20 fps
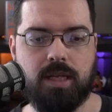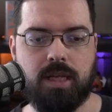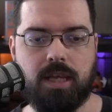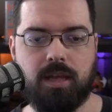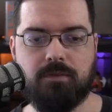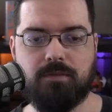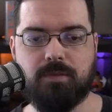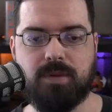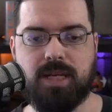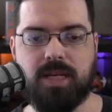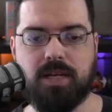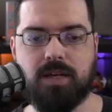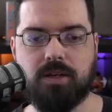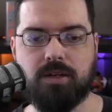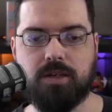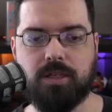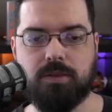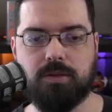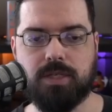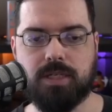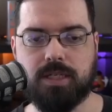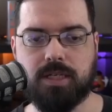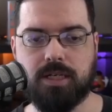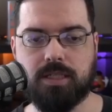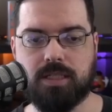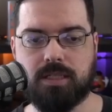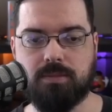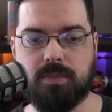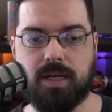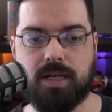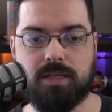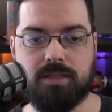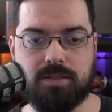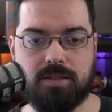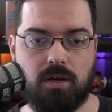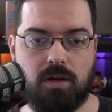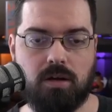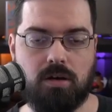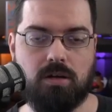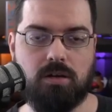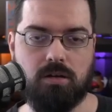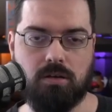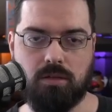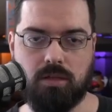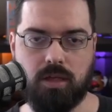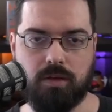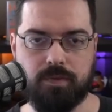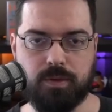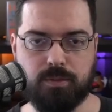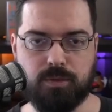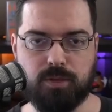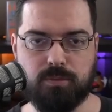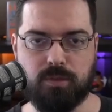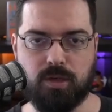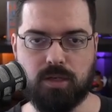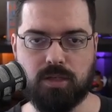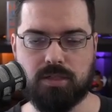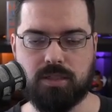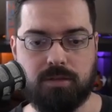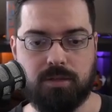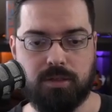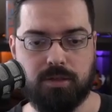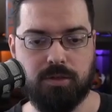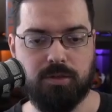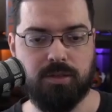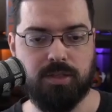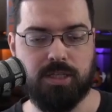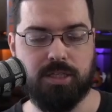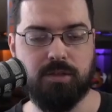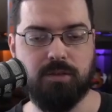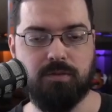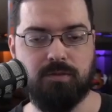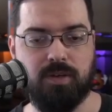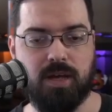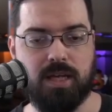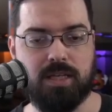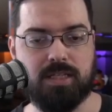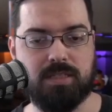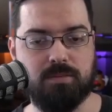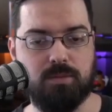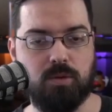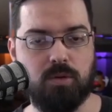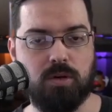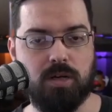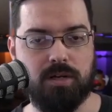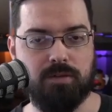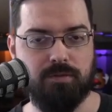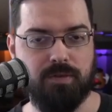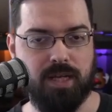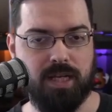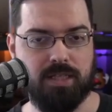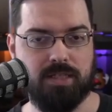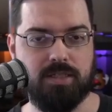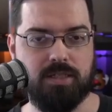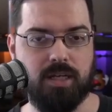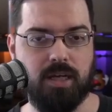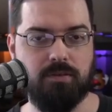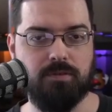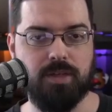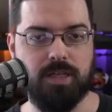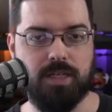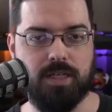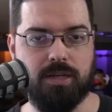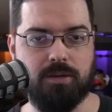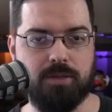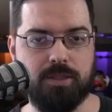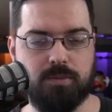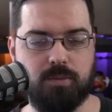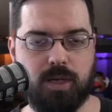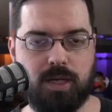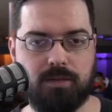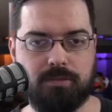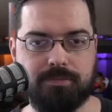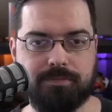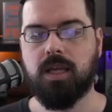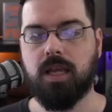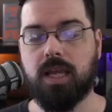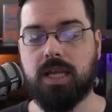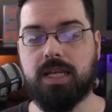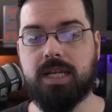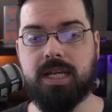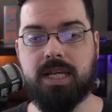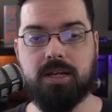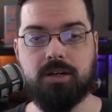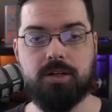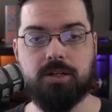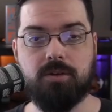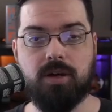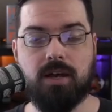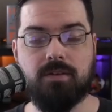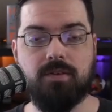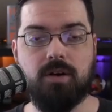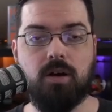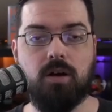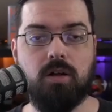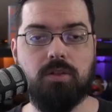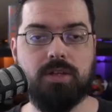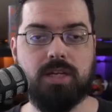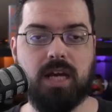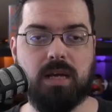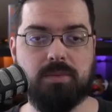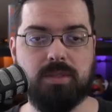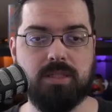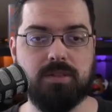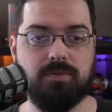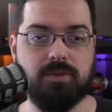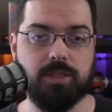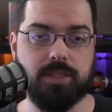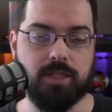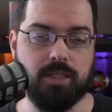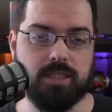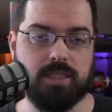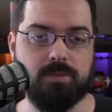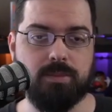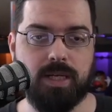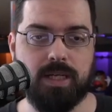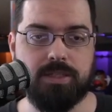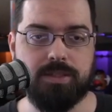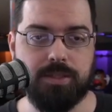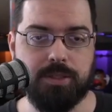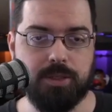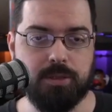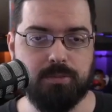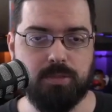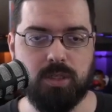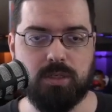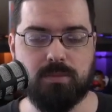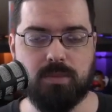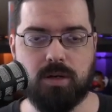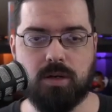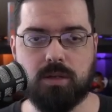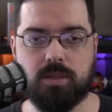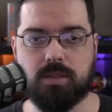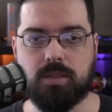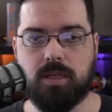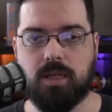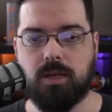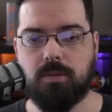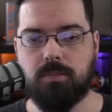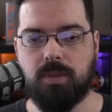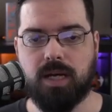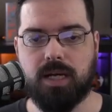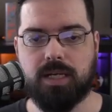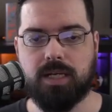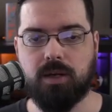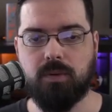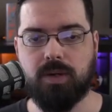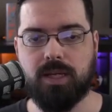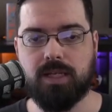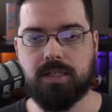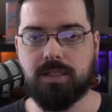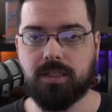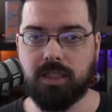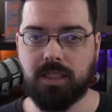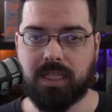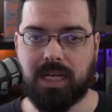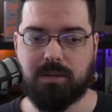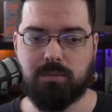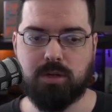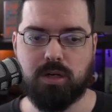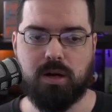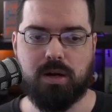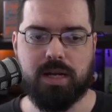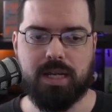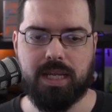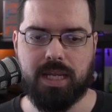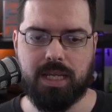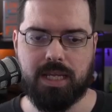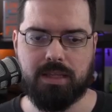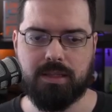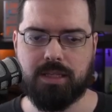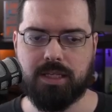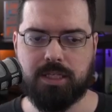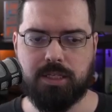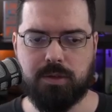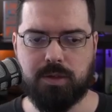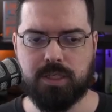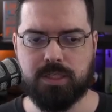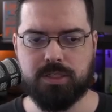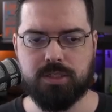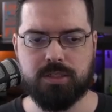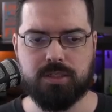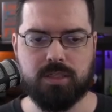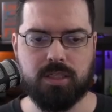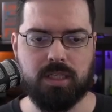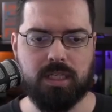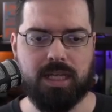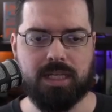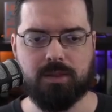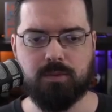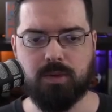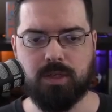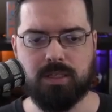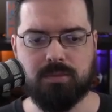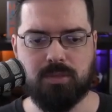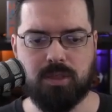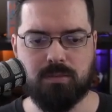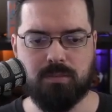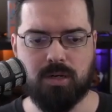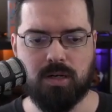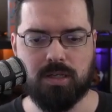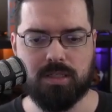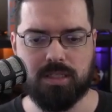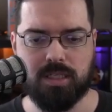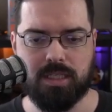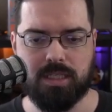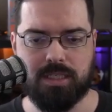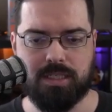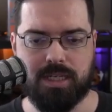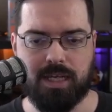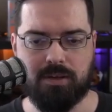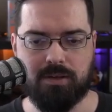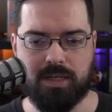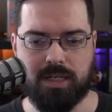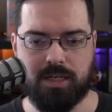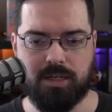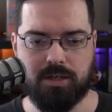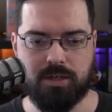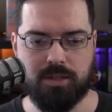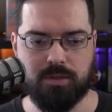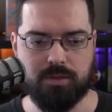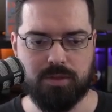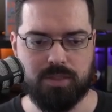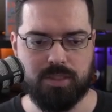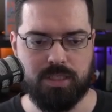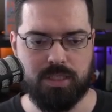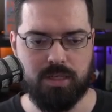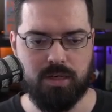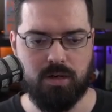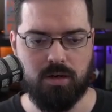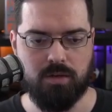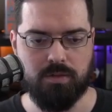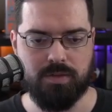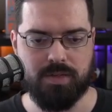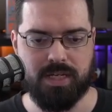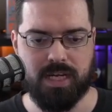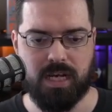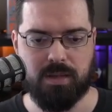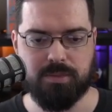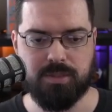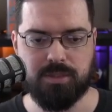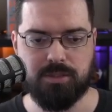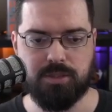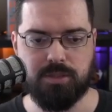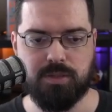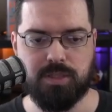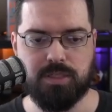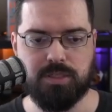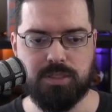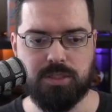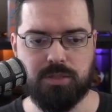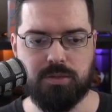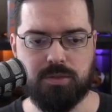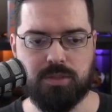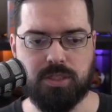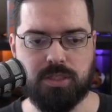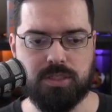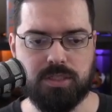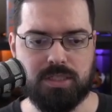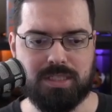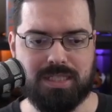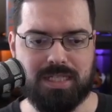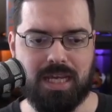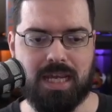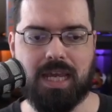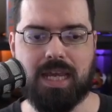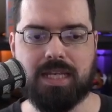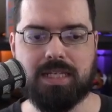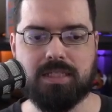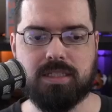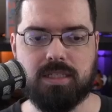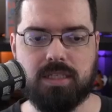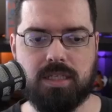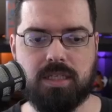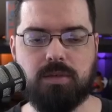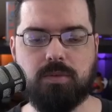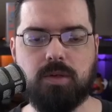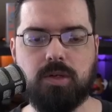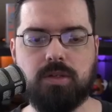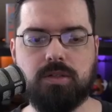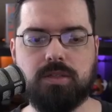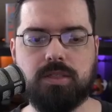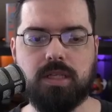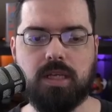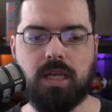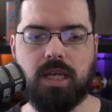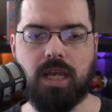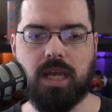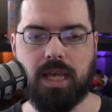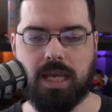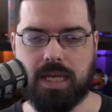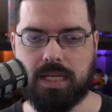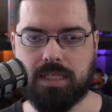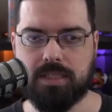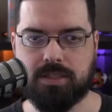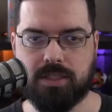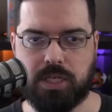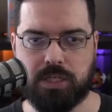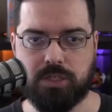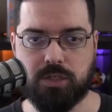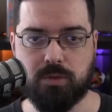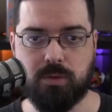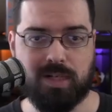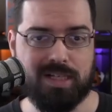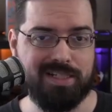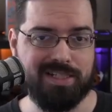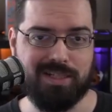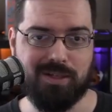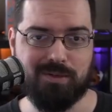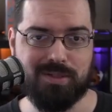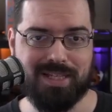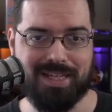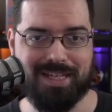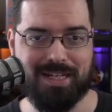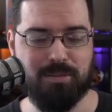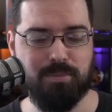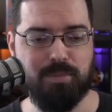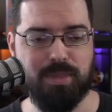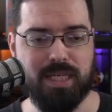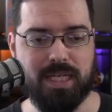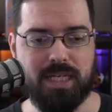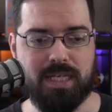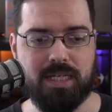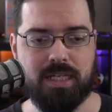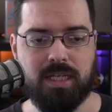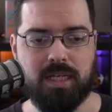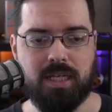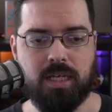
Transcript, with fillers: And from here, you can customize all of your bookmarks. Then you'll find some more advanced stuff in here as well. And here, you'll have all the options for customizing your bookmarks by going into the library, and then you can just select one of the bookmarks, and then down here, you'll see all the options you can do, such as tags, keywords, and etc. We'll get to those in a bit.